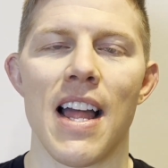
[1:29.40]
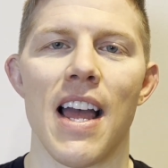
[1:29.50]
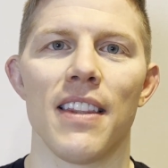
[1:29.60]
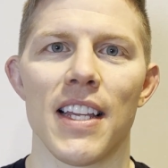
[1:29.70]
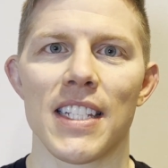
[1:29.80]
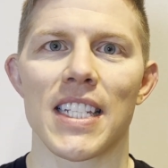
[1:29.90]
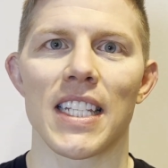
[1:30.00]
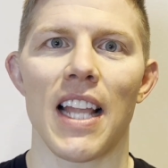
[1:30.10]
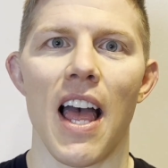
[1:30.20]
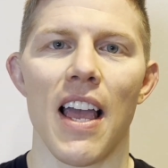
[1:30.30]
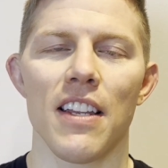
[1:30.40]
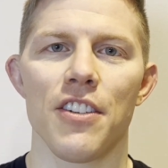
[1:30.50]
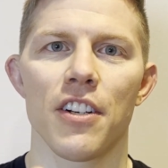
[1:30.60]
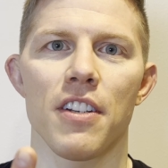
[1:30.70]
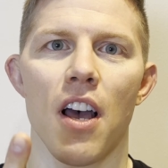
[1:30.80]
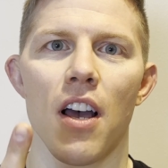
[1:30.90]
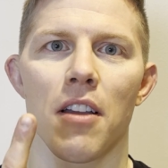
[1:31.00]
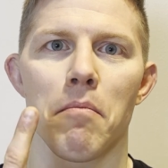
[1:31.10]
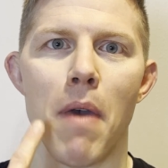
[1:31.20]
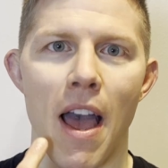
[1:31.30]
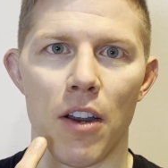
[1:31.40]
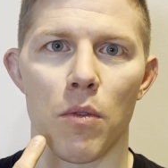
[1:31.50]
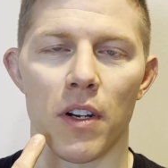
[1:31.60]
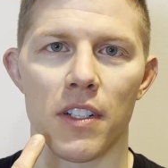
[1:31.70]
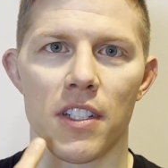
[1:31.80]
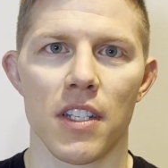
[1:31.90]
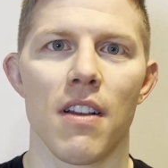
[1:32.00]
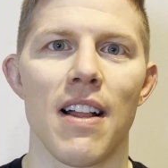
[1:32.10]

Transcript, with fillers: and then slide your tongue backwards.